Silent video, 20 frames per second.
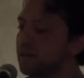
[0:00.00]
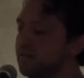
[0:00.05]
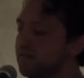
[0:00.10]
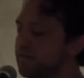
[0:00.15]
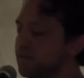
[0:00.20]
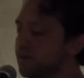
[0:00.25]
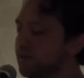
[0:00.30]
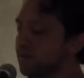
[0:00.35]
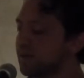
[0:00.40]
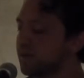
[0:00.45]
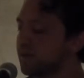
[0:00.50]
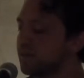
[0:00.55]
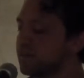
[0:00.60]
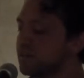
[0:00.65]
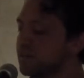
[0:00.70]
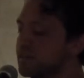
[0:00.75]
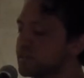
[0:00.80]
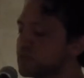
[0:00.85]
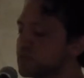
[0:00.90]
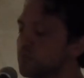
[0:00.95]
Living
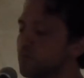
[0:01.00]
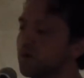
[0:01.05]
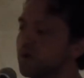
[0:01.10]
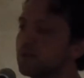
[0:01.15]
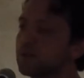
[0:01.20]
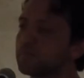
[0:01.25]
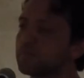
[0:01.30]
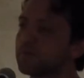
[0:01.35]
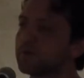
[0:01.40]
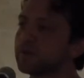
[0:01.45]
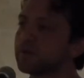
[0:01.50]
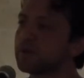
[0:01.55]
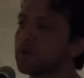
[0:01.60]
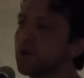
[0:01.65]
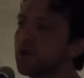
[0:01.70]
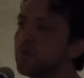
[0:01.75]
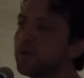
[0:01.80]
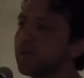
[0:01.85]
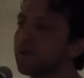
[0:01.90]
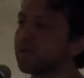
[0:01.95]
in this world,
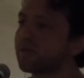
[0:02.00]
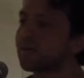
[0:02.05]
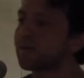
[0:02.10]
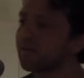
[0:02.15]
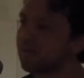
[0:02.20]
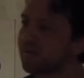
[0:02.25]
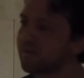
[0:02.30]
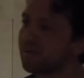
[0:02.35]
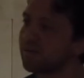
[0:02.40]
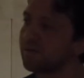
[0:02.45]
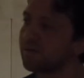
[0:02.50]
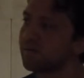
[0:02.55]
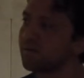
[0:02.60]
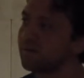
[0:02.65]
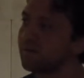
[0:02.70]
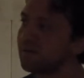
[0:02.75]
but knowing